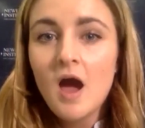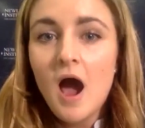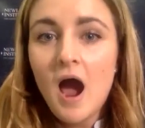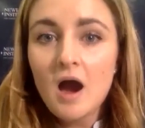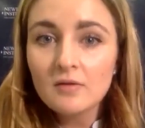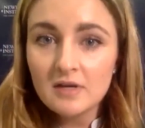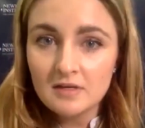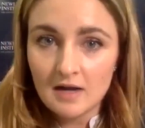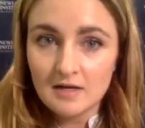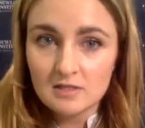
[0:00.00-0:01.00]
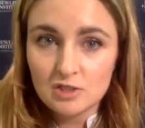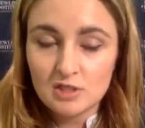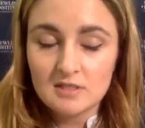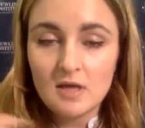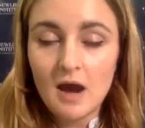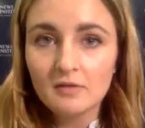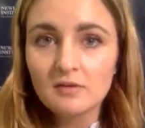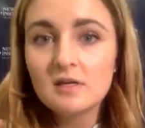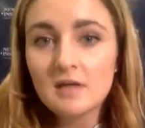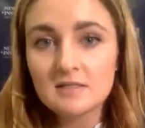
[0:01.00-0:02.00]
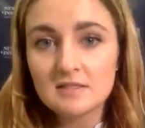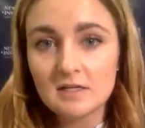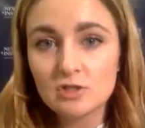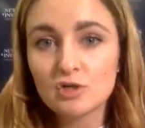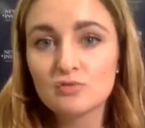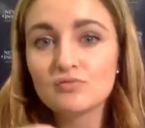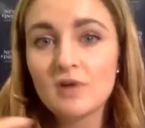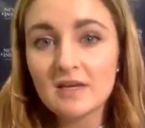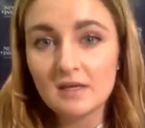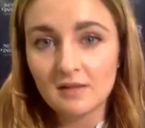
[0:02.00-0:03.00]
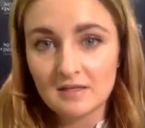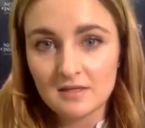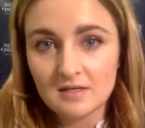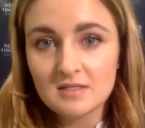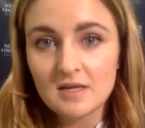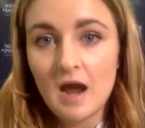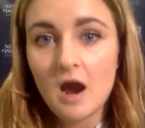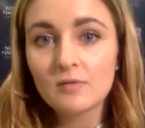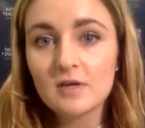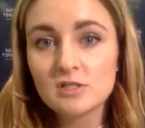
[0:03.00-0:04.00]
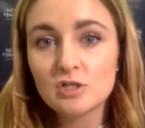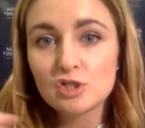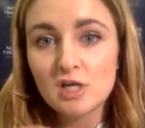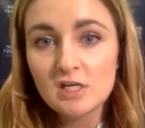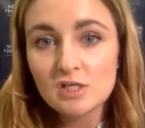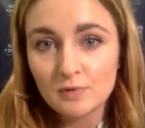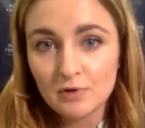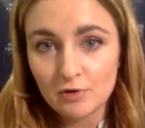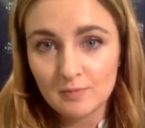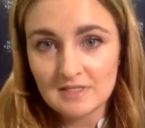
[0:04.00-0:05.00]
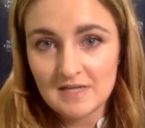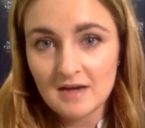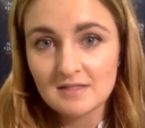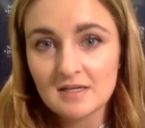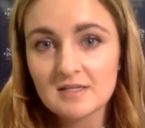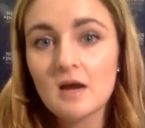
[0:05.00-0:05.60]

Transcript: how the United States should regulate this and how they should change recruitment tactics,